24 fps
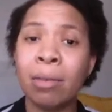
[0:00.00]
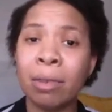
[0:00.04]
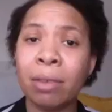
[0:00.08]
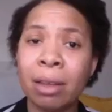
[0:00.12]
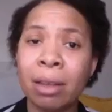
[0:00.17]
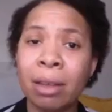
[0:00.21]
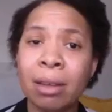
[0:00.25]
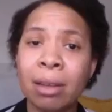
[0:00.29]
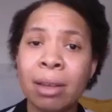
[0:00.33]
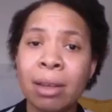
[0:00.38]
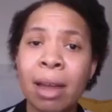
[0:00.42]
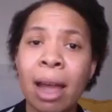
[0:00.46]
of
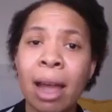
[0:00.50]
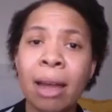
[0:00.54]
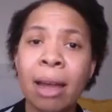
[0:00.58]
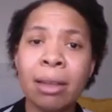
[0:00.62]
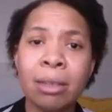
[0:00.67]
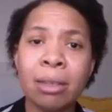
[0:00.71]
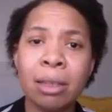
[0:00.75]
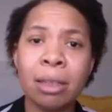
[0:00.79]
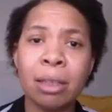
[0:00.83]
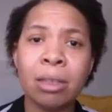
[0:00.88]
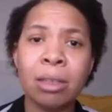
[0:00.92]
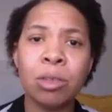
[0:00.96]

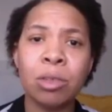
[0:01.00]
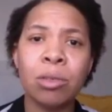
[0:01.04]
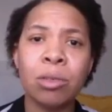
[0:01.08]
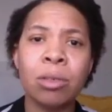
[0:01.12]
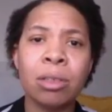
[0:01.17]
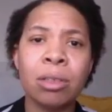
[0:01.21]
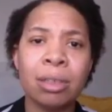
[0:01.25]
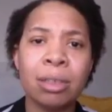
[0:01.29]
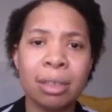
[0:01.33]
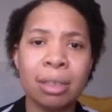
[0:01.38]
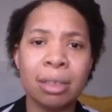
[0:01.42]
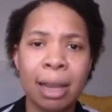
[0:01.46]
connected to
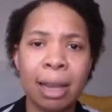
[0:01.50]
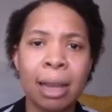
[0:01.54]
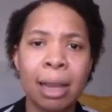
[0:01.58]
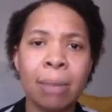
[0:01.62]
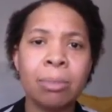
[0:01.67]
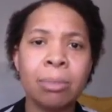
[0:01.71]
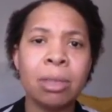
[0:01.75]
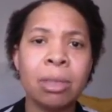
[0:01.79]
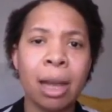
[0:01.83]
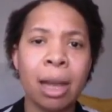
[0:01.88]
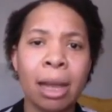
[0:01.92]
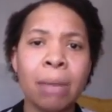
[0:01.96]
the
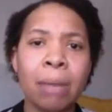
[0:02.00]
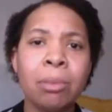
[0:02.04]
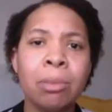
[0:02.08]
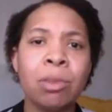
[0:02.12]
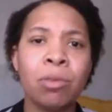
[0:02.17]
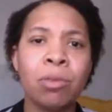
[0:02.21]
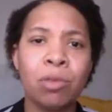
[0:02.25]
same types